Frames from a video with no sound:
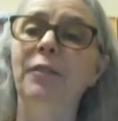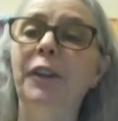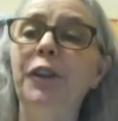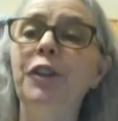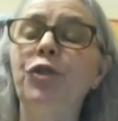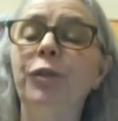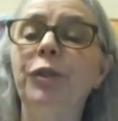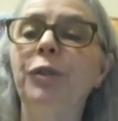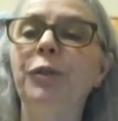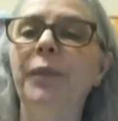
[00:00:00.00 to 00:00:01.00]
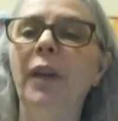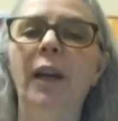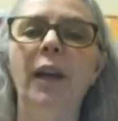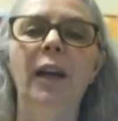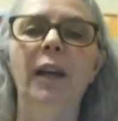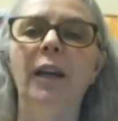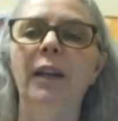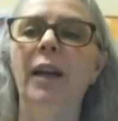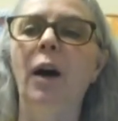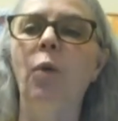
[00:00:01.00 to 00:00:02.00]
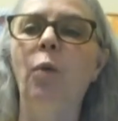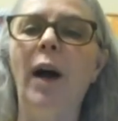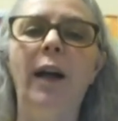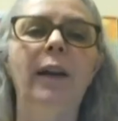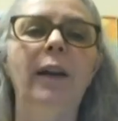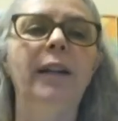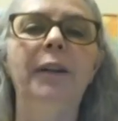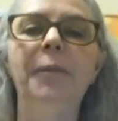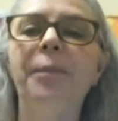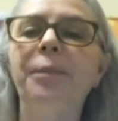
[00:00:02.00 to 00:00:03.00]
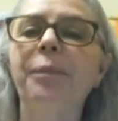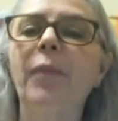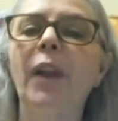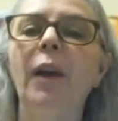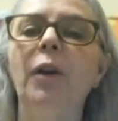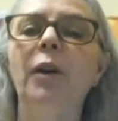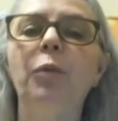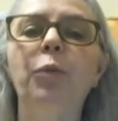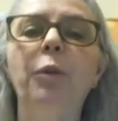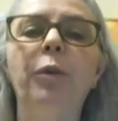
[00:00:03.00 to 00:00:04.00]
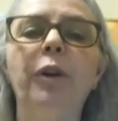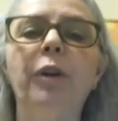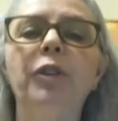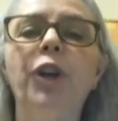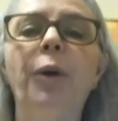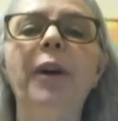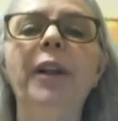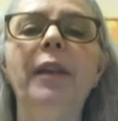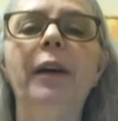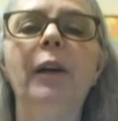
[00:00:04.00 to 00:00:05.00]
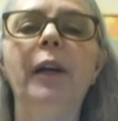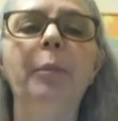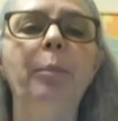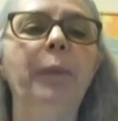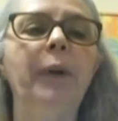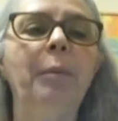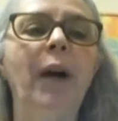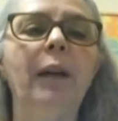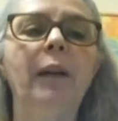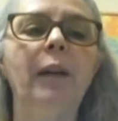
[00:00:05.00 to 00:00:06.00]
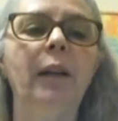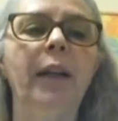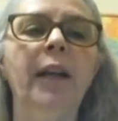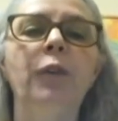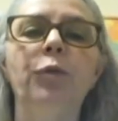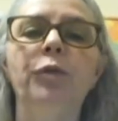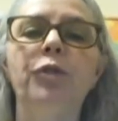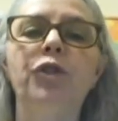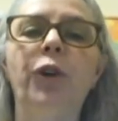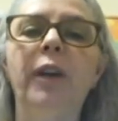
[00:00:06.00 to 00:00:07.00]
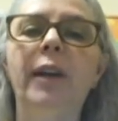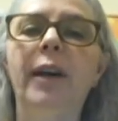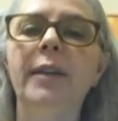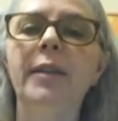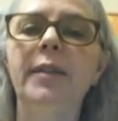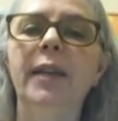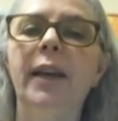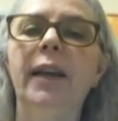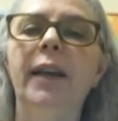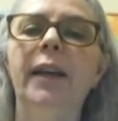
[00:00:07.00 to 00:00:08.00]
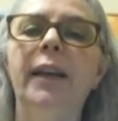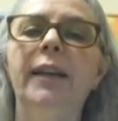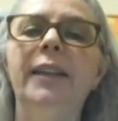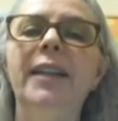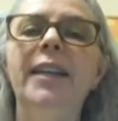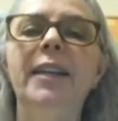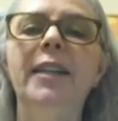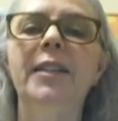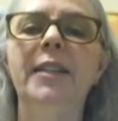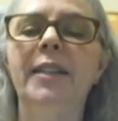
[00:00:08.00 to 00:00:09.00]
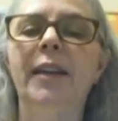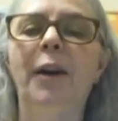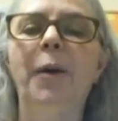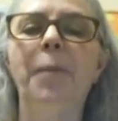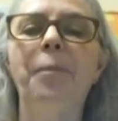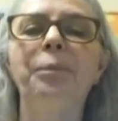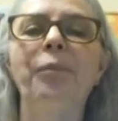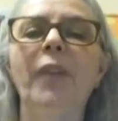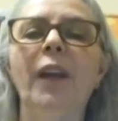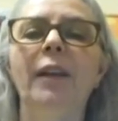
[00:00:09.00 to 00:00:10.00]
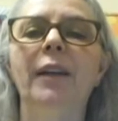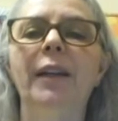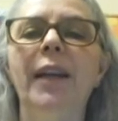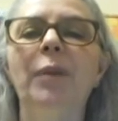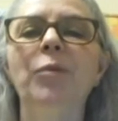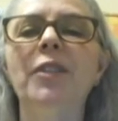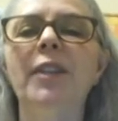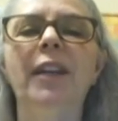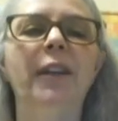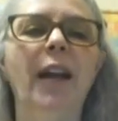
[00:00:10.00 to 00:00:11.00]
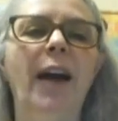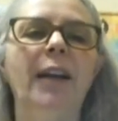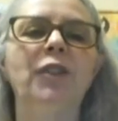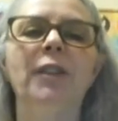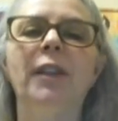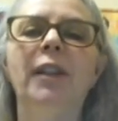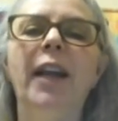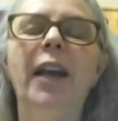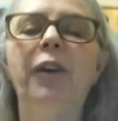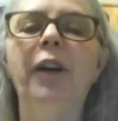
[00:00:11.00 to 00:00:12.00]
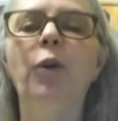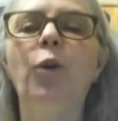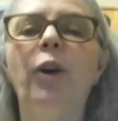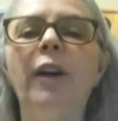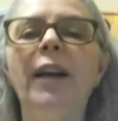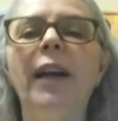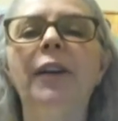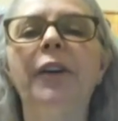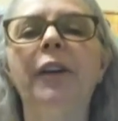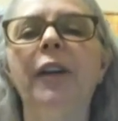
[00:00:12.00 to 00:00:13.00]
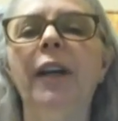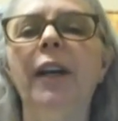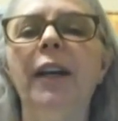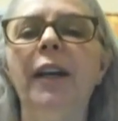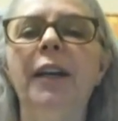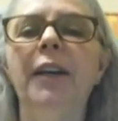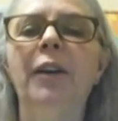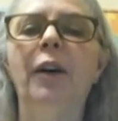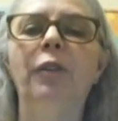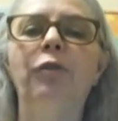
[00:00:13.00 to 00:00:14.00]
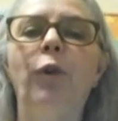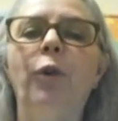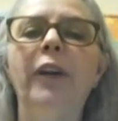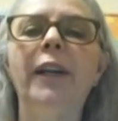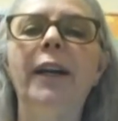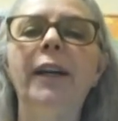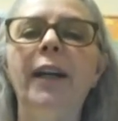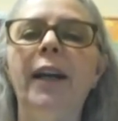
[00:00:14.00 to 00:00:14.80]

Very true. Now, while we were showing the clip, Michael Andrews joined us. He is Amnesty International Area Coordinator in Florida.